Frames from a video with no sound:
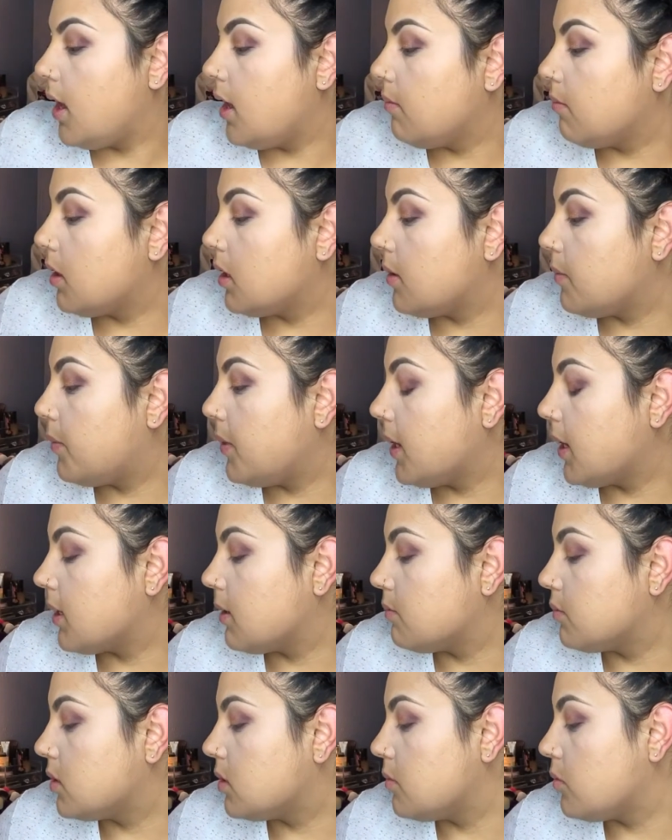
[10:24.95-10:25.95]
I'm gonna pick
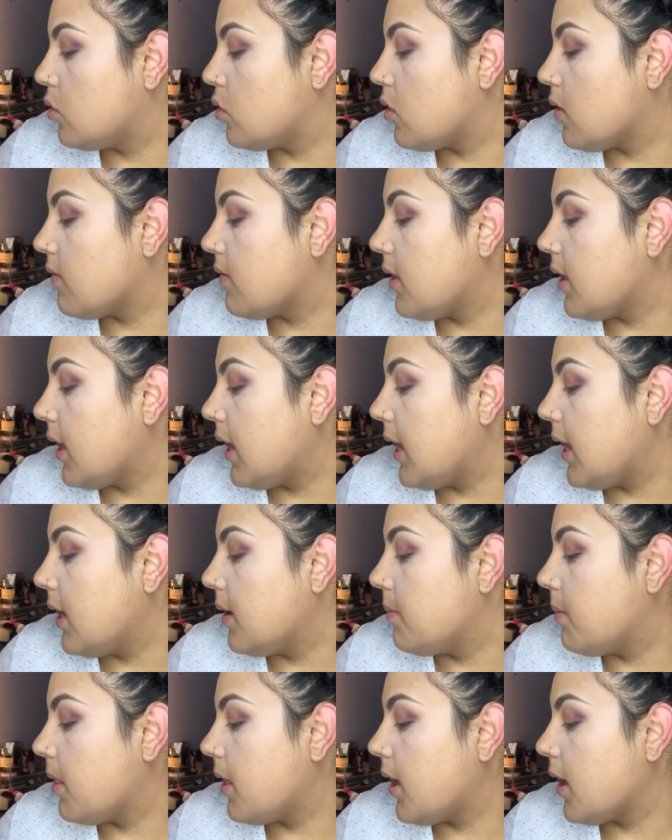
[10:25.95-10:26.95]
up some more of the
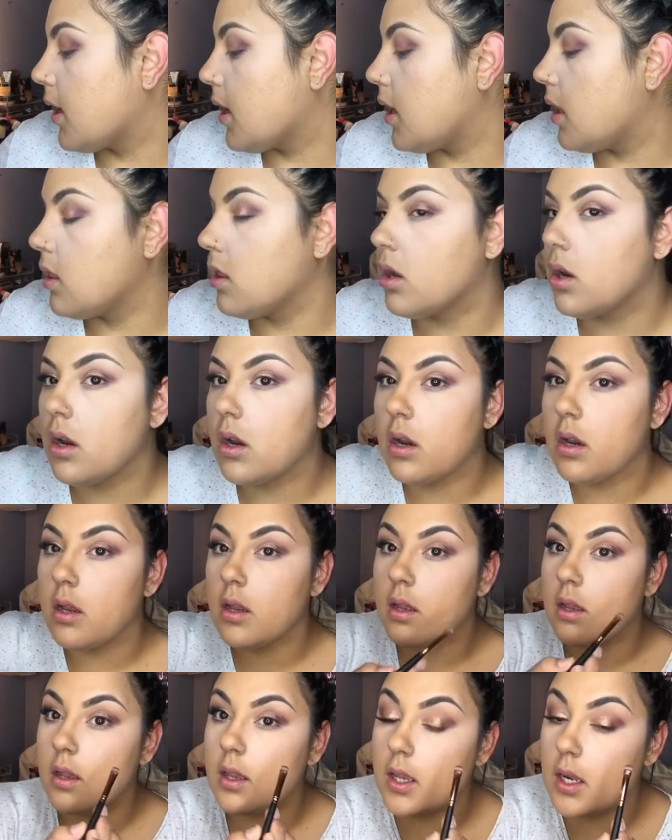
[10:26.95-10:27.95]
eggplant color,
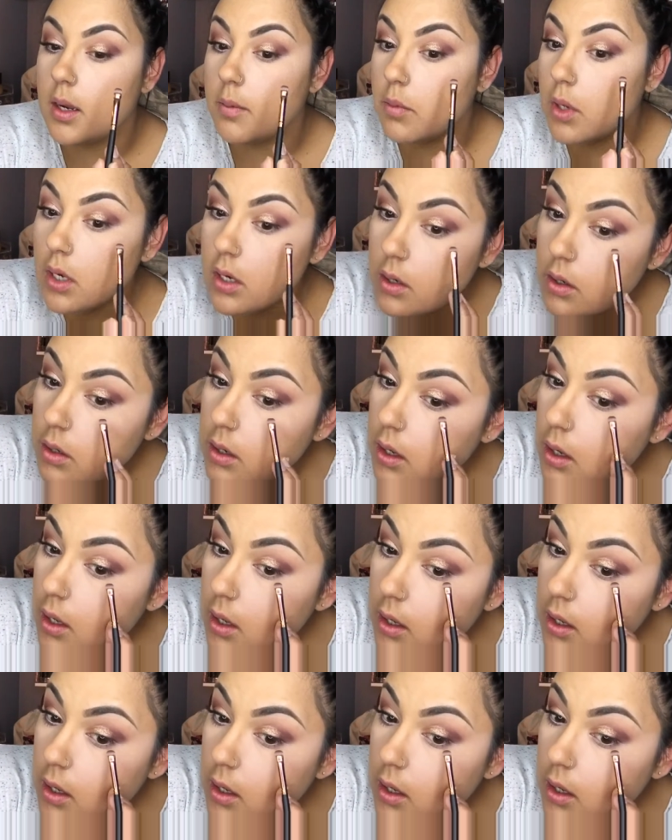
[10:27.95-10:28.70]
and I'm gonna